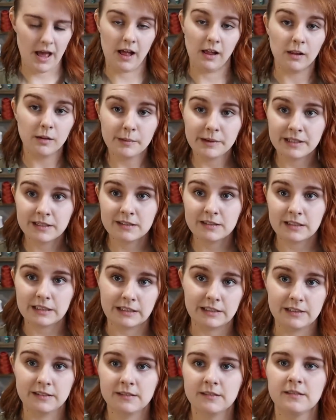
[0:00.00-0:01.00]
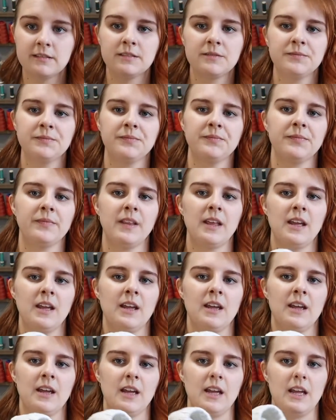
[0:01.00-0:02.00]
Element Eden.
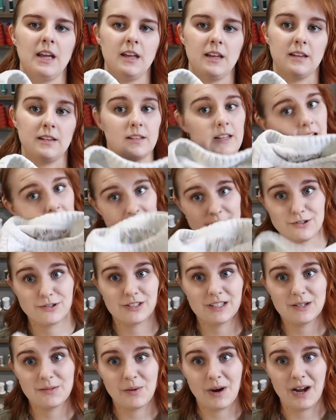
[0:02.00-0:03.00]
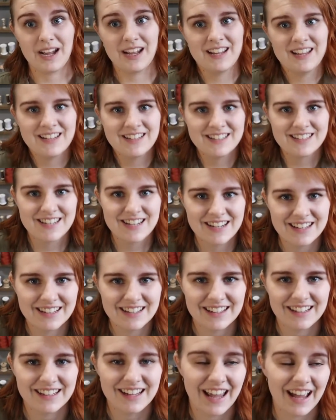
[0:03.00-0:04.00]
It's actually white.
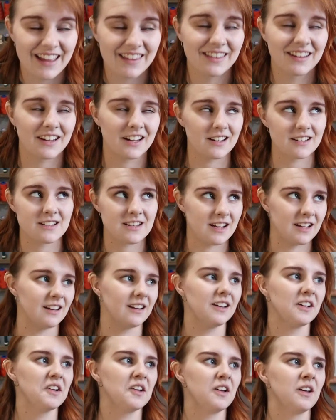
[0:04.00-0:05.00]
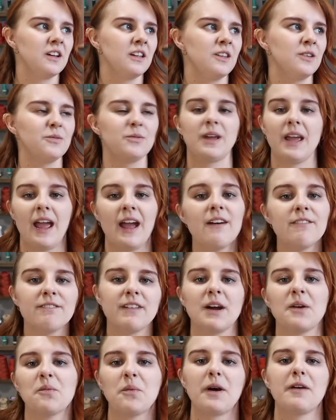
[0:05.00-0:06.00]
Again, like I said, you can't
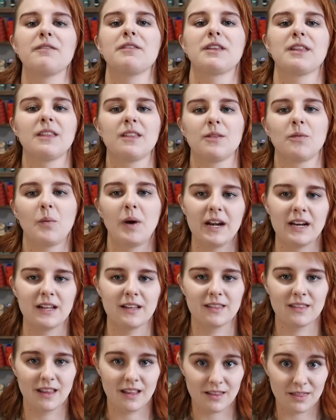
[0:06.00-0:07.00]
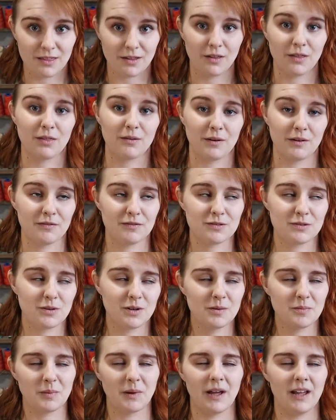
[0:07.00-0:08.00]
find white at the thrift
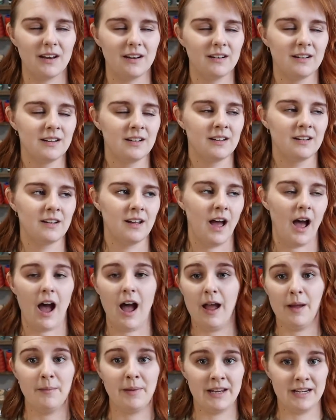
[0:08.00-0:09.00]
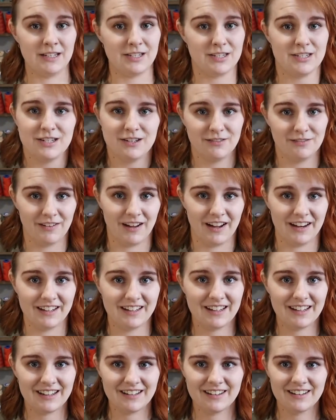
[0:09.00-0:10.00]
store, but I managed to find
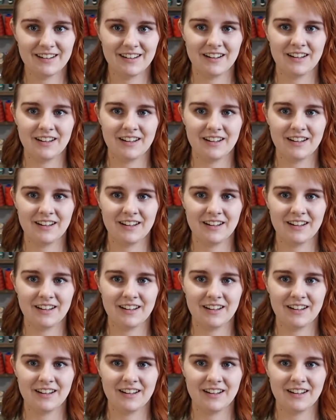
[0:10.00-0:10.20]
it